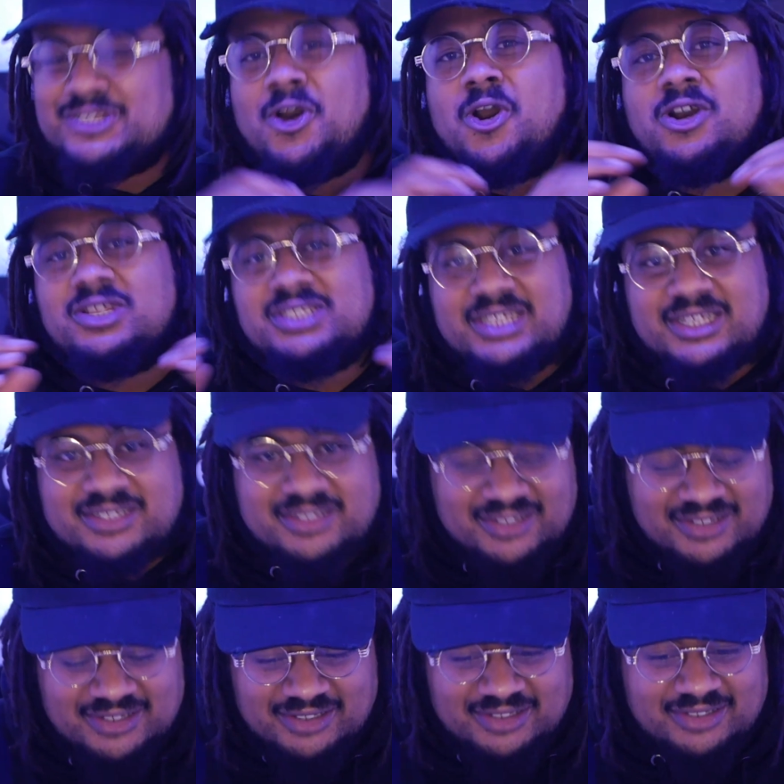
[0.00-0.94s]

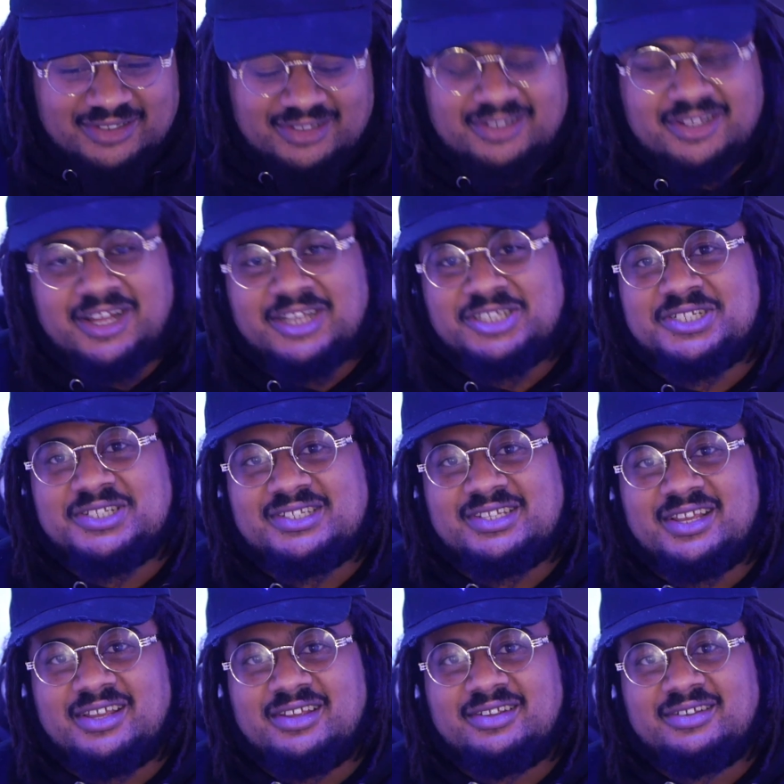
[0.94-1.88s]
artists, I should
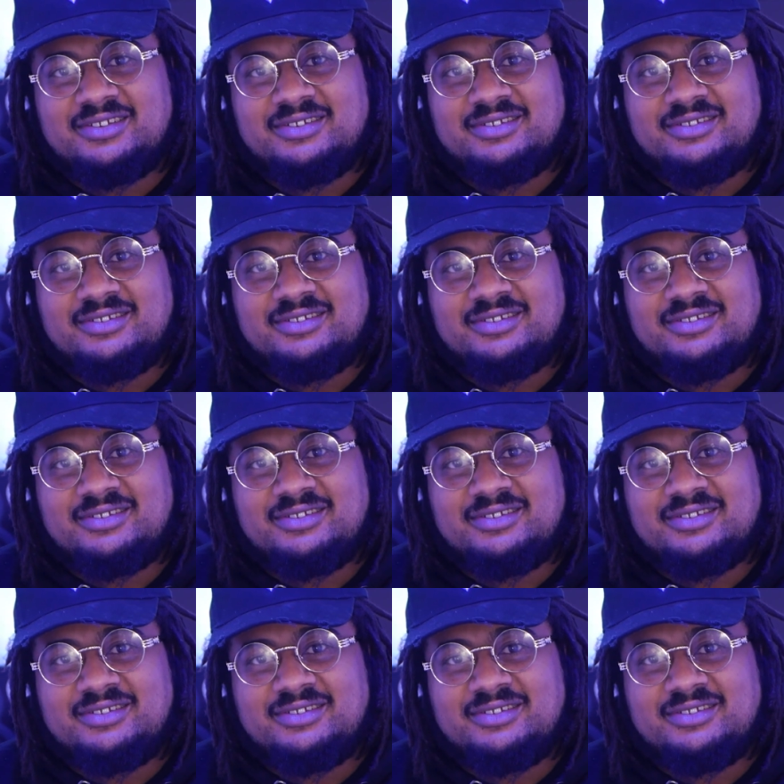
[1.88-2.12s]
say,